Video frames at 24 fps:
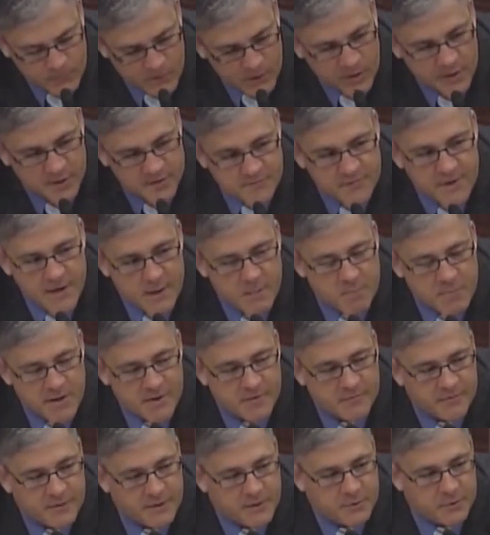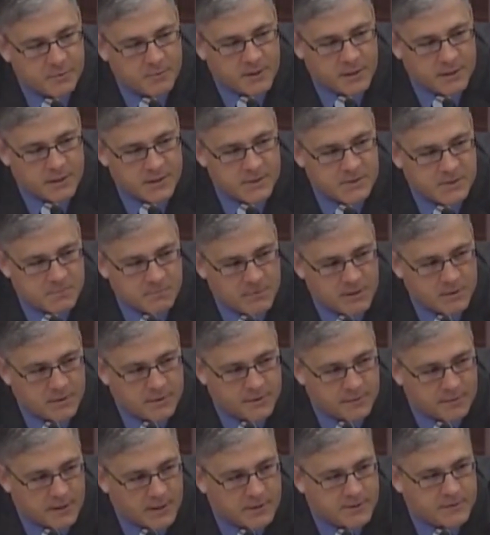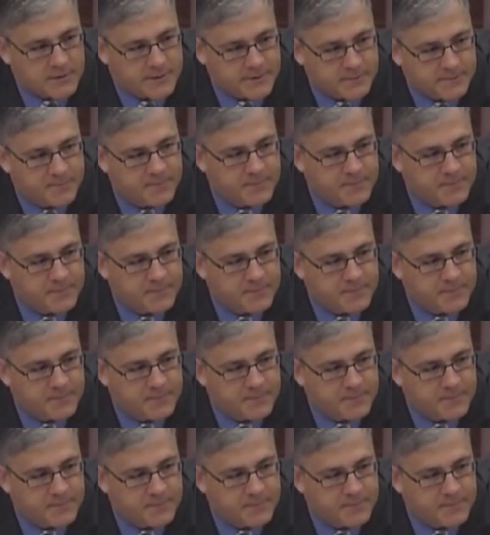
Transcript: convey a benefit to American Samoa directly.